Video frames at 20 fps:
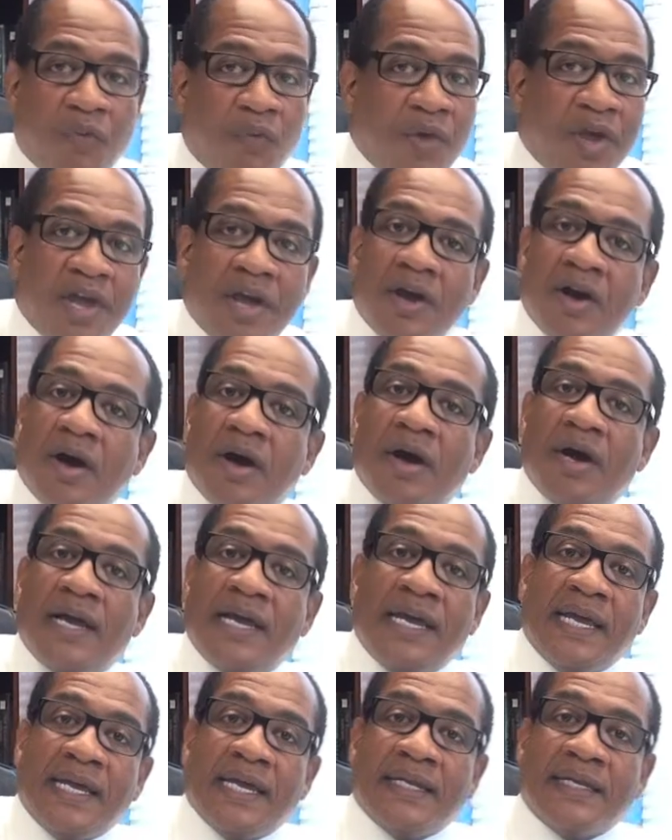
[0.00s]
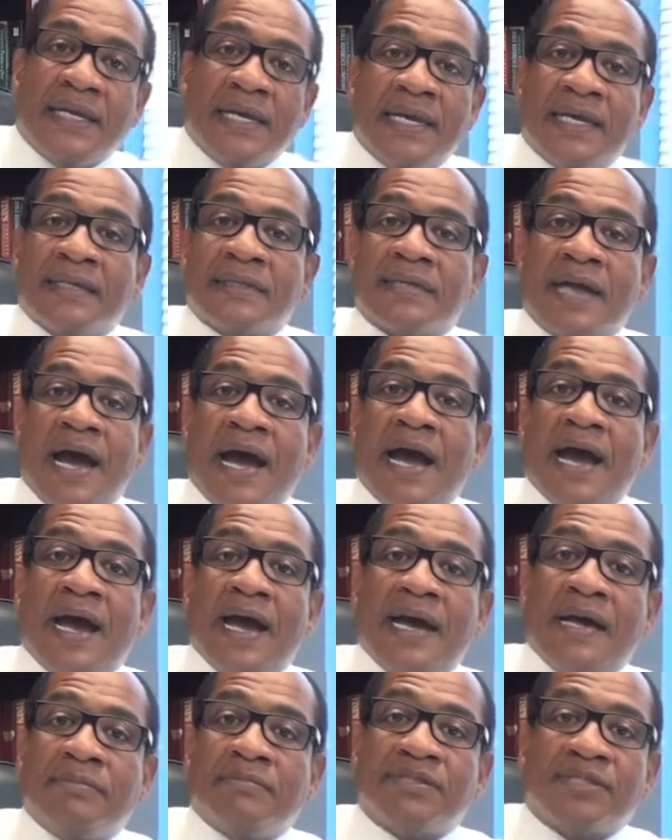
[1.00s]
We are in
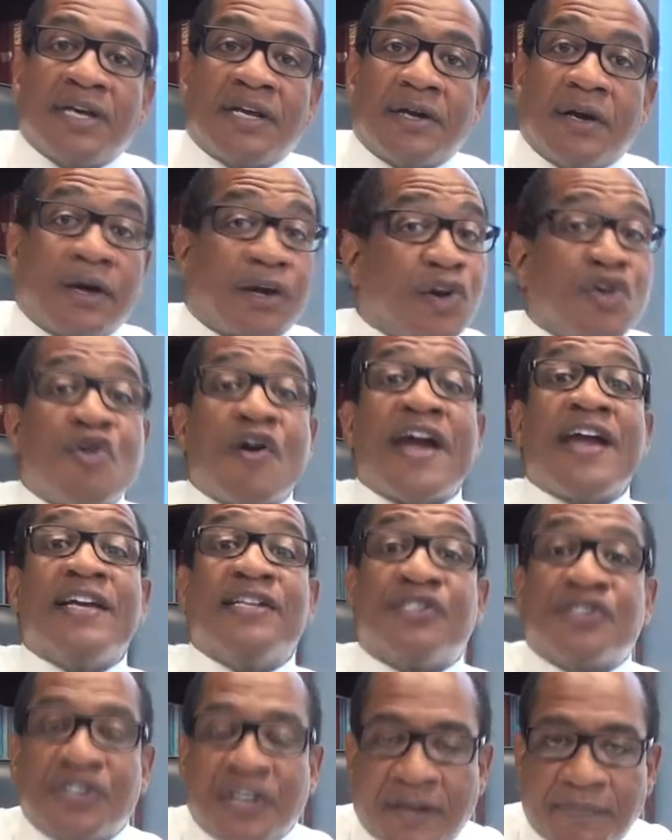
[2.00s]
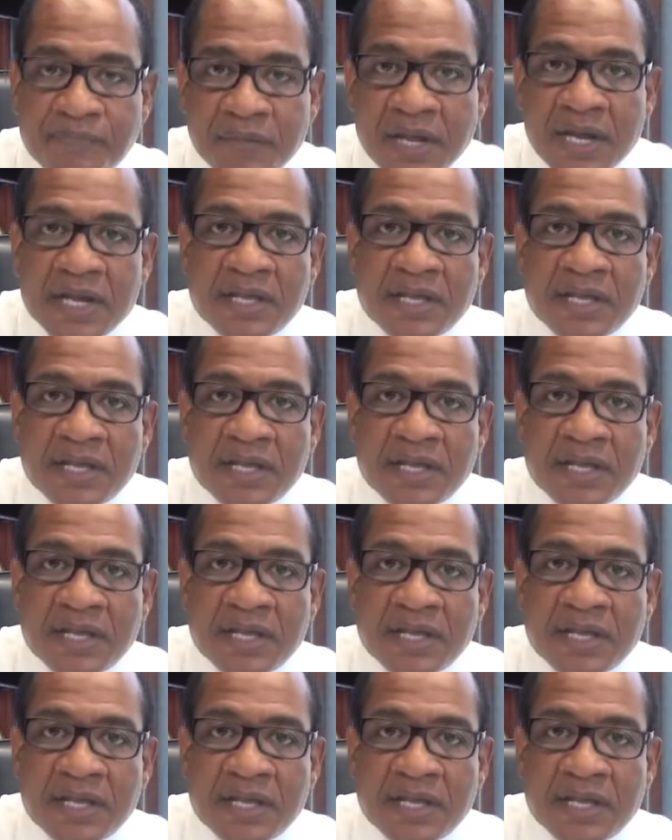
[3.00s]
times that are crazy.